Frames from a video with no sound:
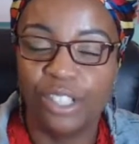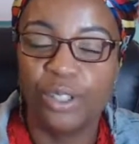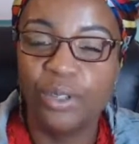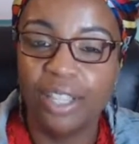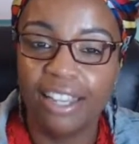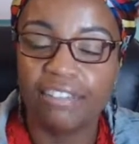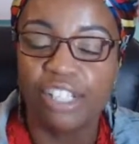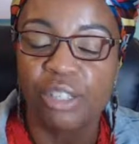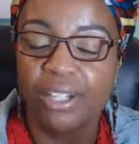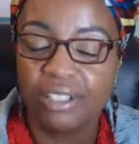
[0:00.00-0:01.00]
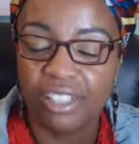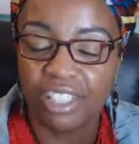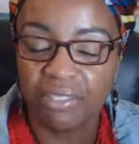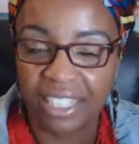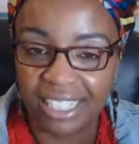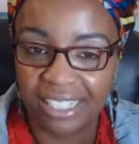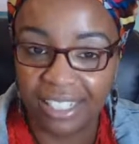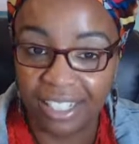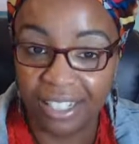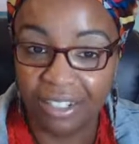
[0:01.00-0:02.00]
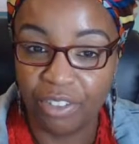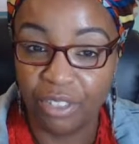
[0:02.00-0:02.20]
So you think if it's 365 days in a year,